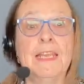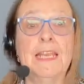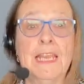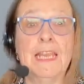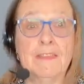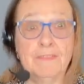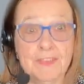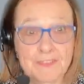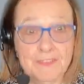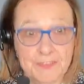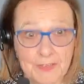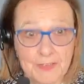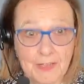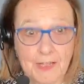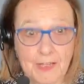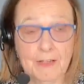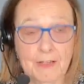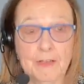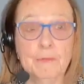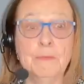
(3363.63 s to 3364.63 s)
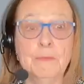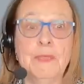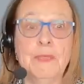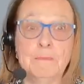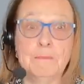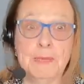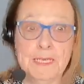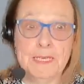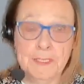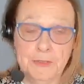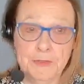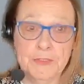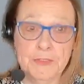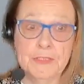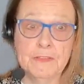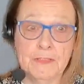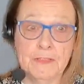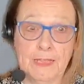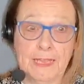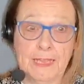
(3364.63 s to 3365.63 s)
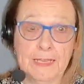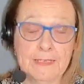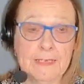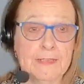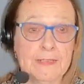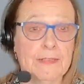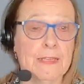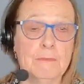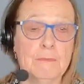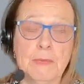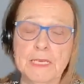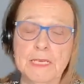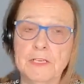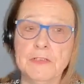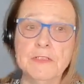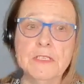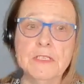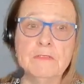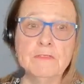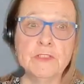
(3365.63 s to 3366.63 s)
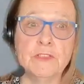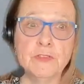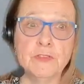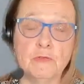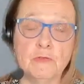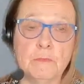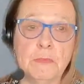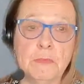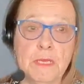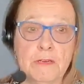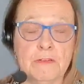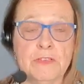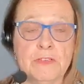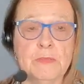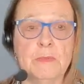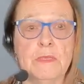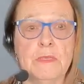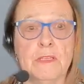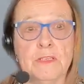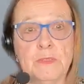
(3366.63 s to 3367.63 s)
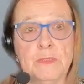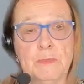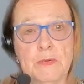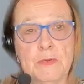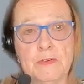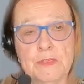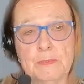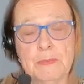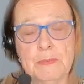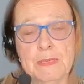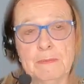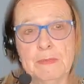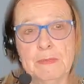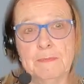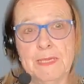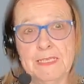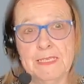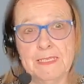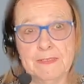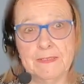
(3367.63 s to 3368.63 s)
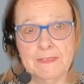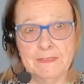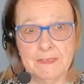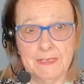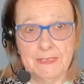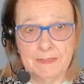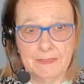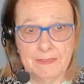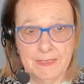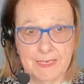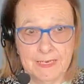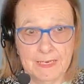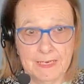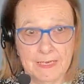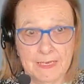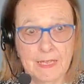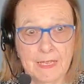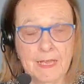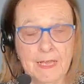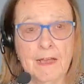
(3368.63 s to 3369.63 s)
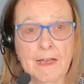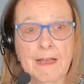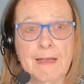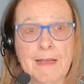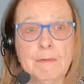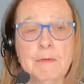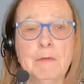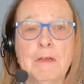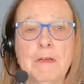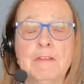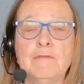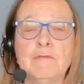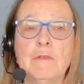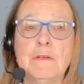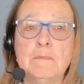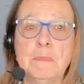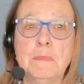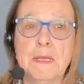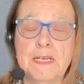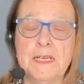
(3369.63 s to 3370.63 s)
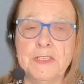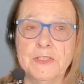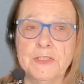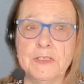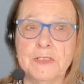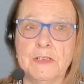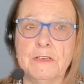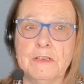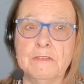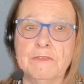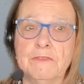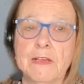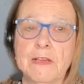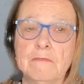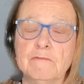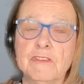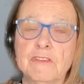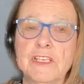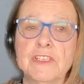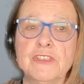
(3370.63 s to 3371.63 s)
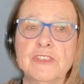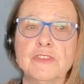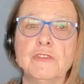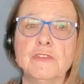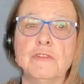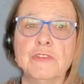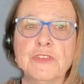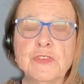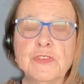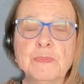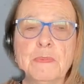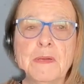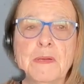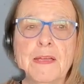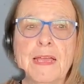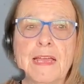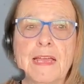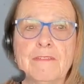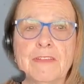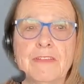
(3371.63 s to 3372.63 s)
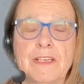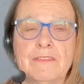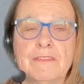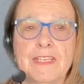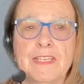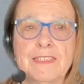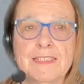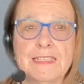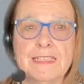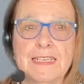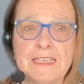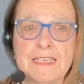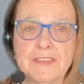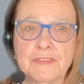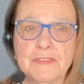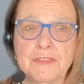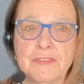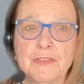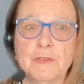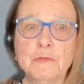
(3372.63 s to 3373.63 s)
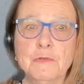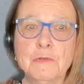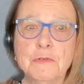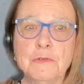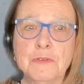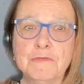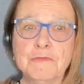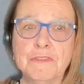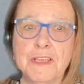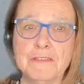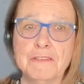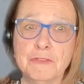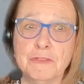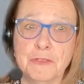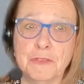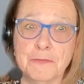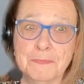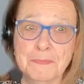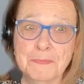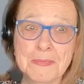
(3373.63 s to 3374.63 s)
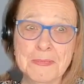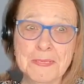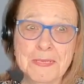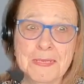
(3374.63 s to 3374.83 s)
If it's at home, they may use it then, and they may use it for short periods, but those periods may be better than nothing. I'm aware of one patient who found reassurance by having a ventilator in the corner of their room.